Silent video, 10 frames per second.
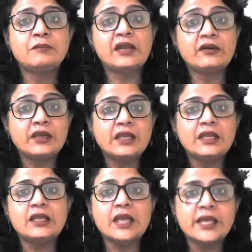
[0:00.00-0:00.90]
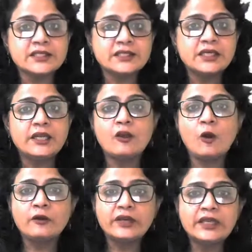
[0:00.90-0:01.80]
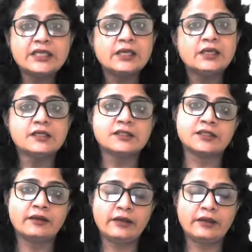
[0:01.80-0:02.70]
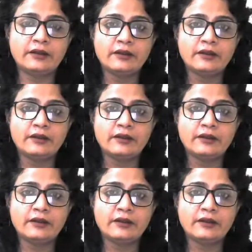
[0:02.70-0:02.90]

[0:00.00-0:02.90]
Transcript: by reading hastily or reading cursively.